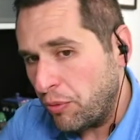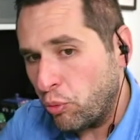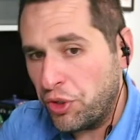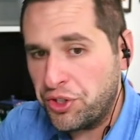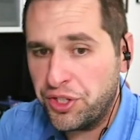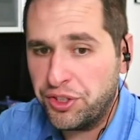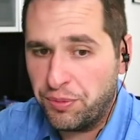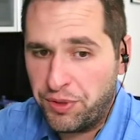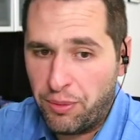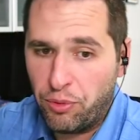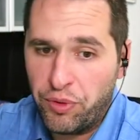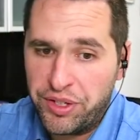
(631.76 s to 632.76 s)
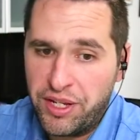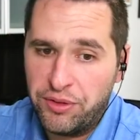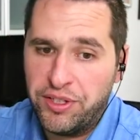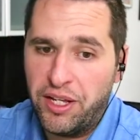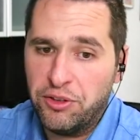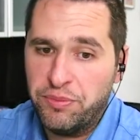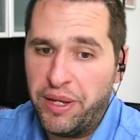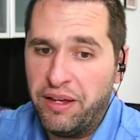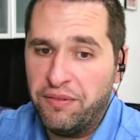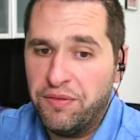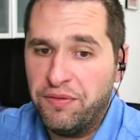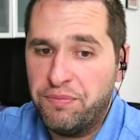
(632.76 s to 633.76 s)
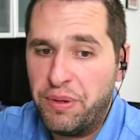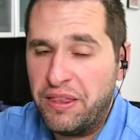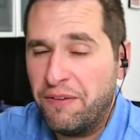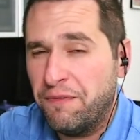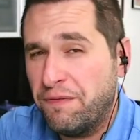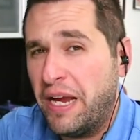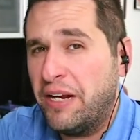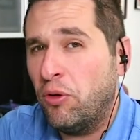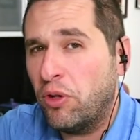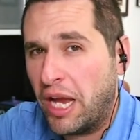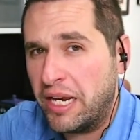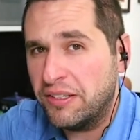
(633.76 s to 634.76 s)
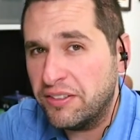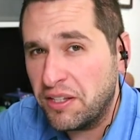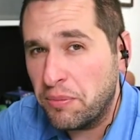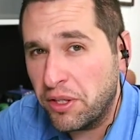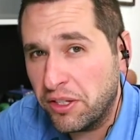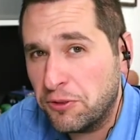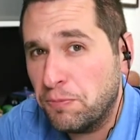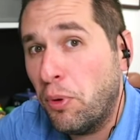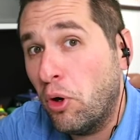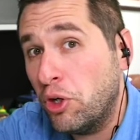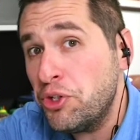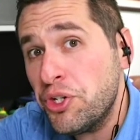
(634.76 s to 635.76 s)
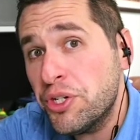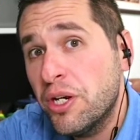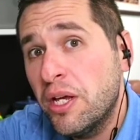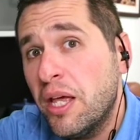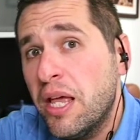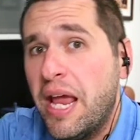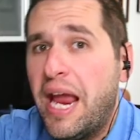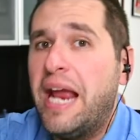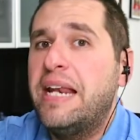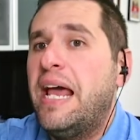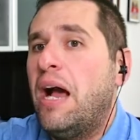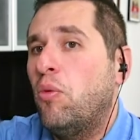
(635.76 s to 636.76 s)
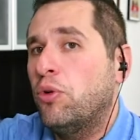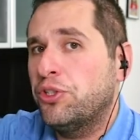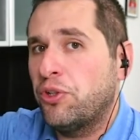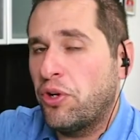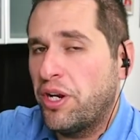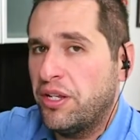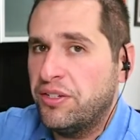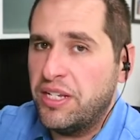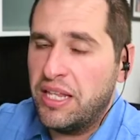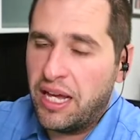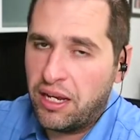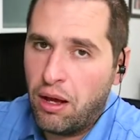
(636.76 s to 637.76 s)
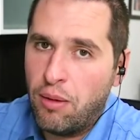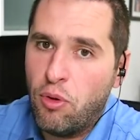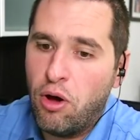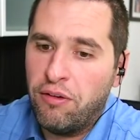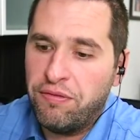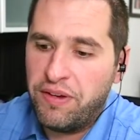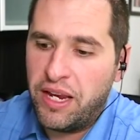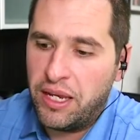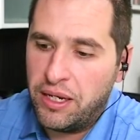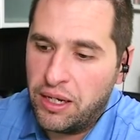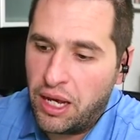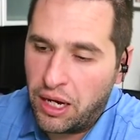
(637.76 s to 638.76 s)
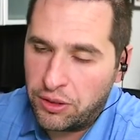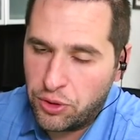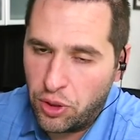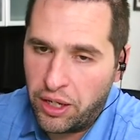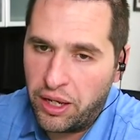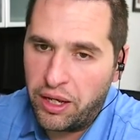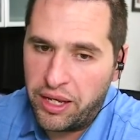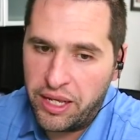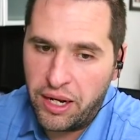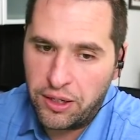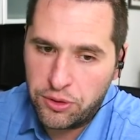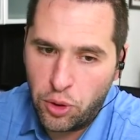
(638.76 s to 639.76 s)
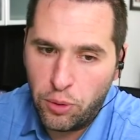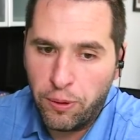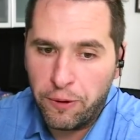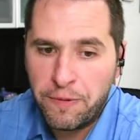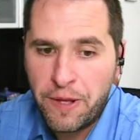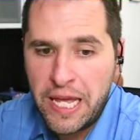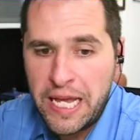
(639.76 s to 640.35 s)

which September retail sales may have been the final kind of stimulus push. And now we're starting to see that come off in October.